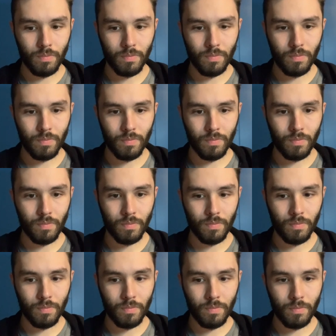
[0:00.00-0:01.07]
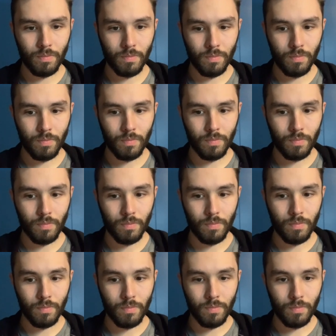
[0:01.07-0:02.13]

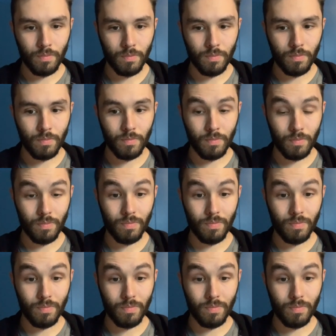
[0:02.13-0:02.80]
The person shown says nothing.